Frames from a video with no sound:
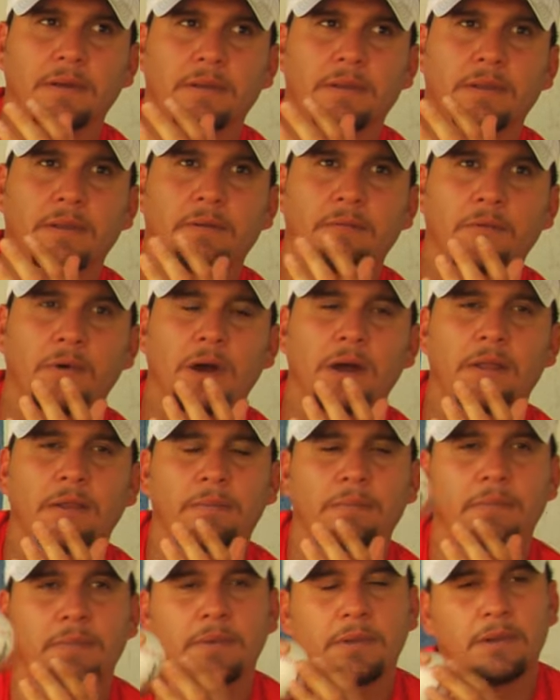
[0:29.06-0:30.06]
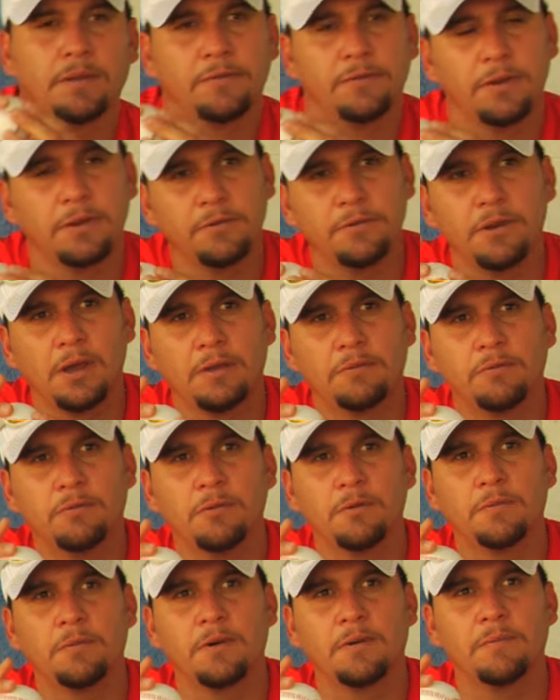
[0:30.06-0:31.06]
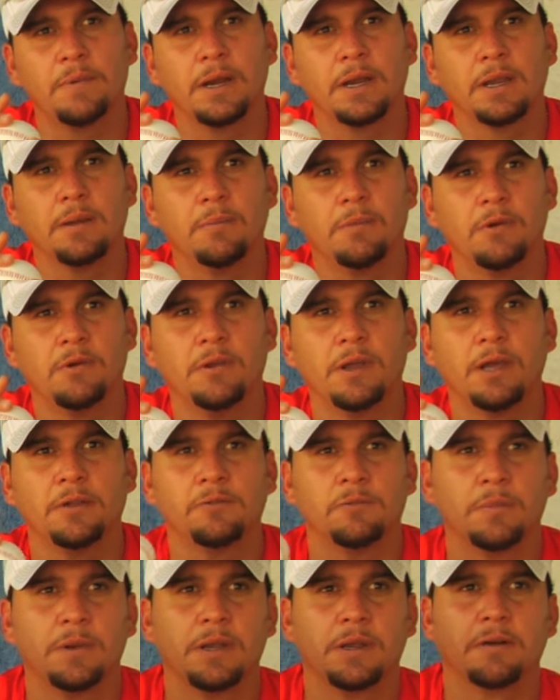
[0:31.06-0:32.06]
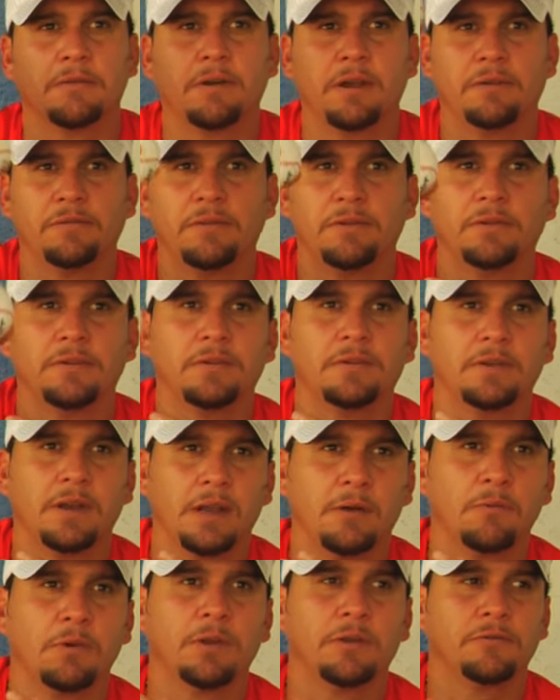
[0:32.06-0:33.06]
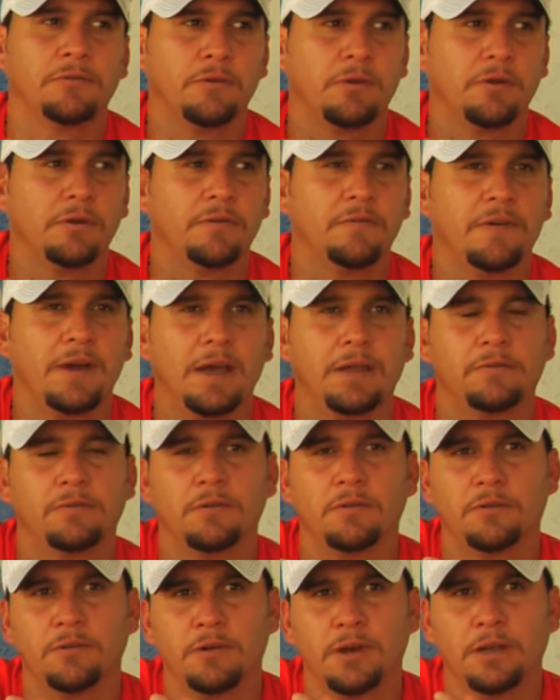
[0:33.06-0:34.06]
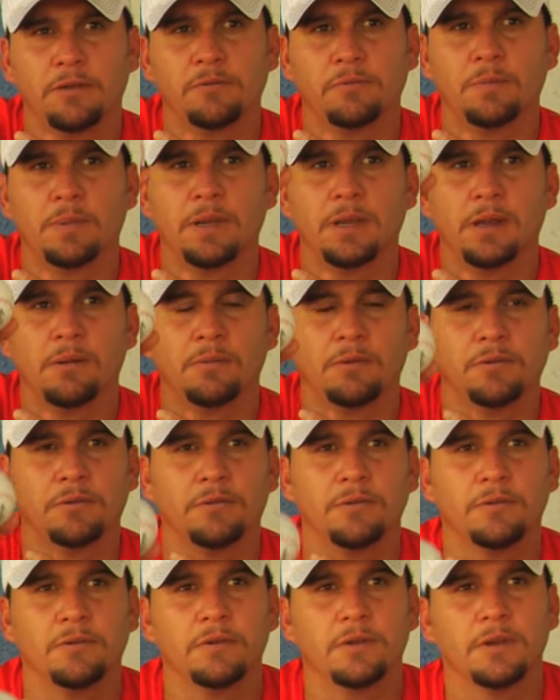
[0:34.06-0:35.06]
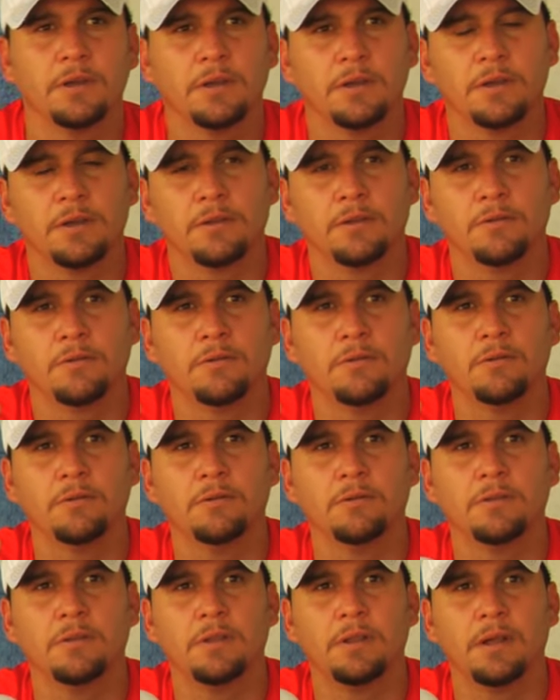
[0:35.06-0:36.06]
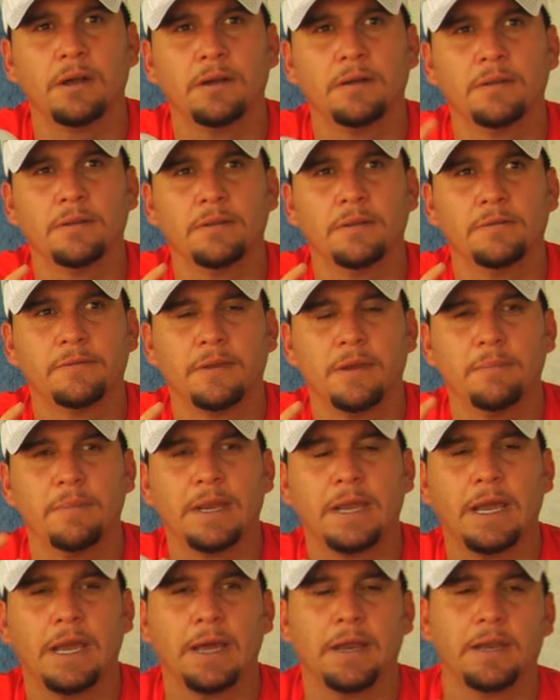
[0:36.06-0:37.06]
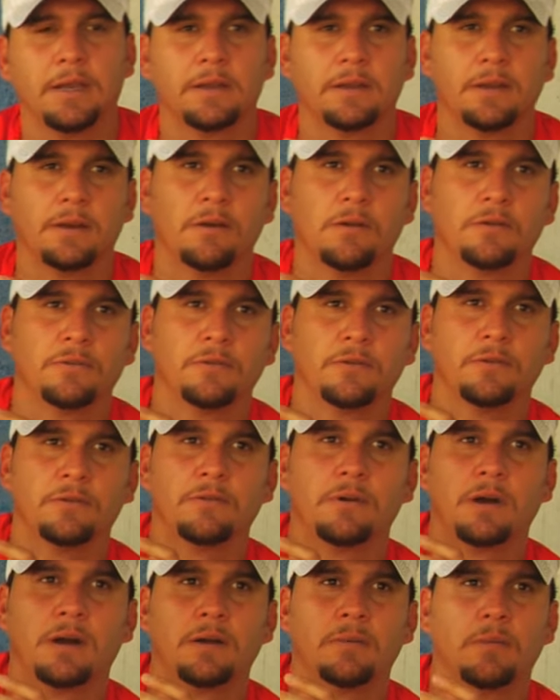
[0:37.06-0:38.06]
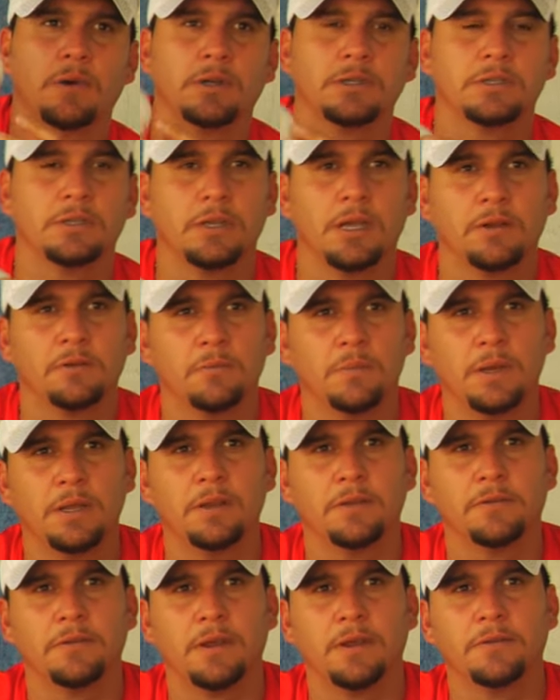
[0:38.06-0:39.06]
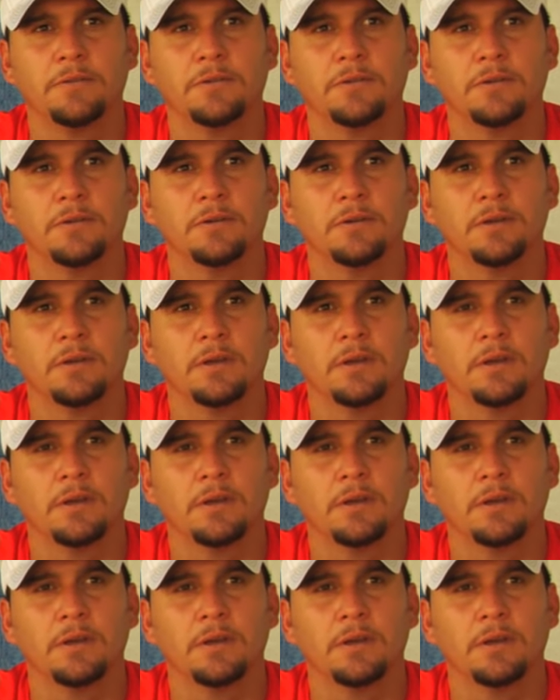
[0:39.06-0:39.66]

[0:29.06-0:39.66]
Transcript: the one of the, the things you have to do for a breaking ball, you have to be aggressive. It's like when you throw your fastballs, you have to be able to to do the, the same mechanic, and also your arm motion has to be the same too.